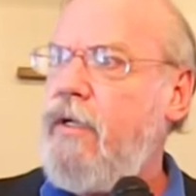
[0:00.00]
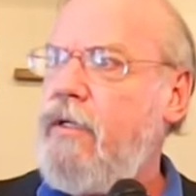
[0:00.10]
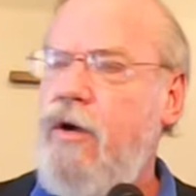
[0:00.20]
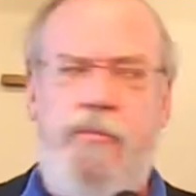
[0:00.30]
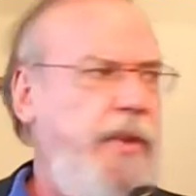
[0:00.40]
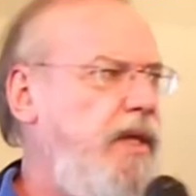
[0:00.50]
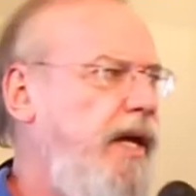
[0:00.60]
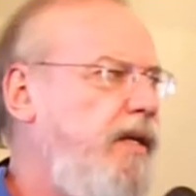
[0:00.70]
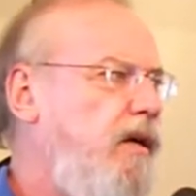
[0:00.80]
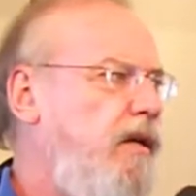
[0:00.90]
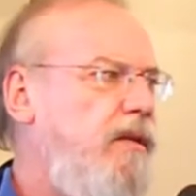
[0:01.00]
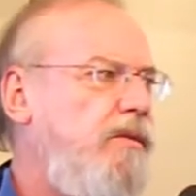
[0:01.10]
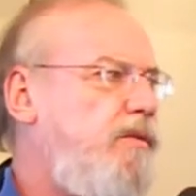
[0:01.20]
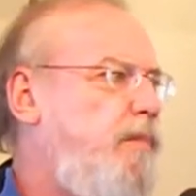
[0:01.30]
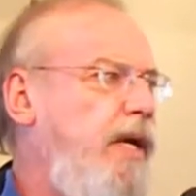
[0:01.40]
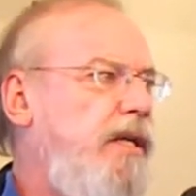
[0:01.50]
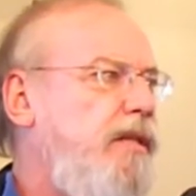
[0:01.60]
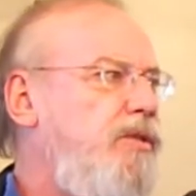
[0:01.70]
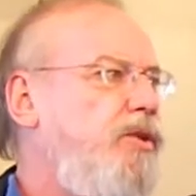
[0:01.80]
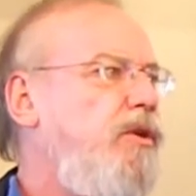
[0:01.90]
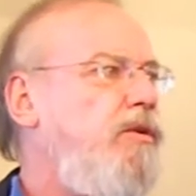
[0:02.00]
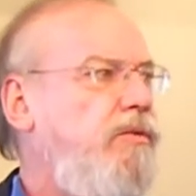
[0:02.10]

Don't be like all those pagans, you know,